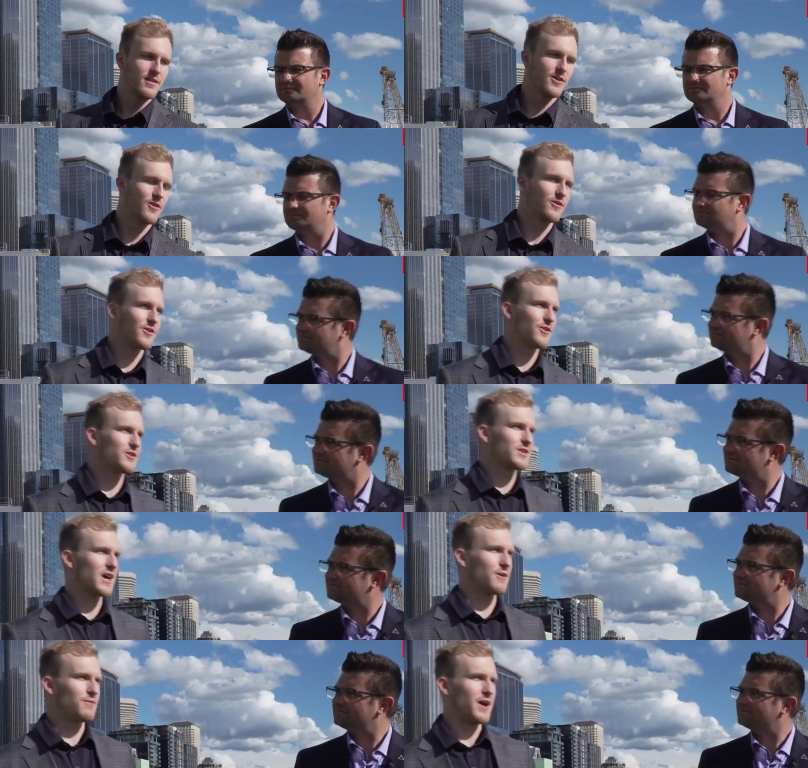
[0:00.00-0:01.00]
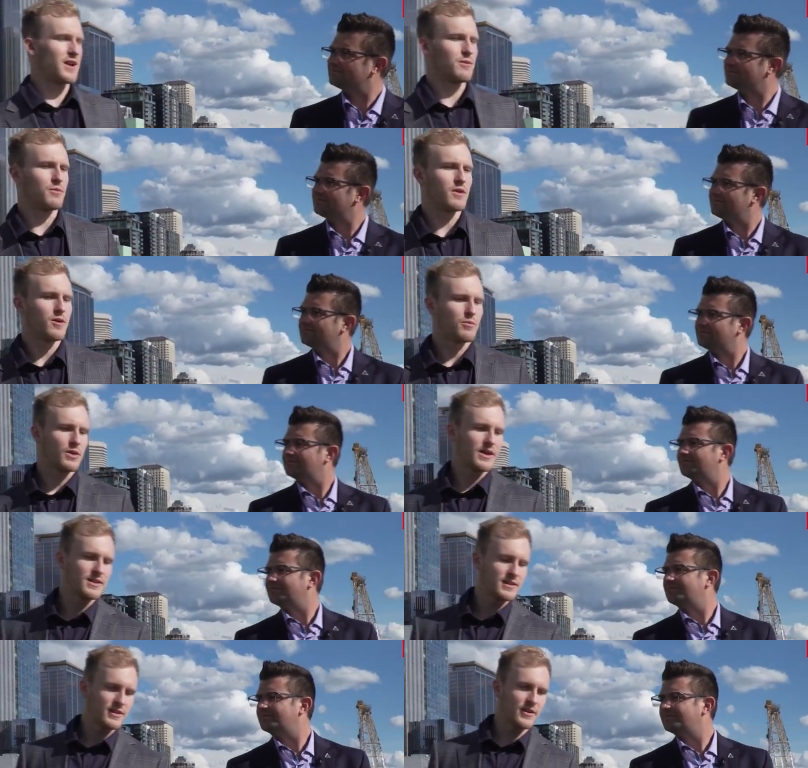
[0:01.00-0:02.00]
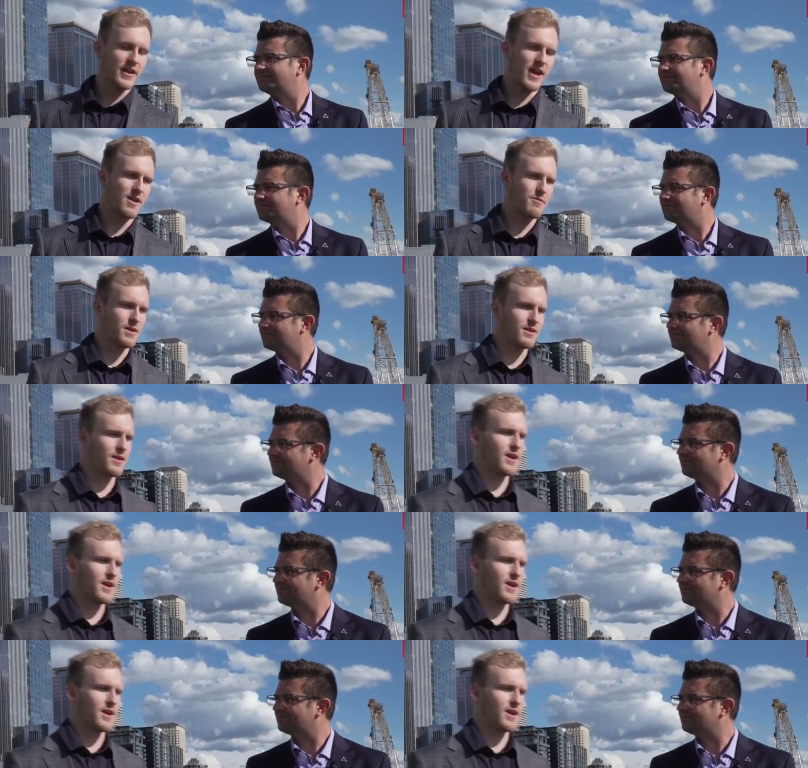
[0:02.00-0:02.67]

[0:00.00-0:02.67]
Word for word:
Speaker 1: you know you just got to find a, a, place in your game and,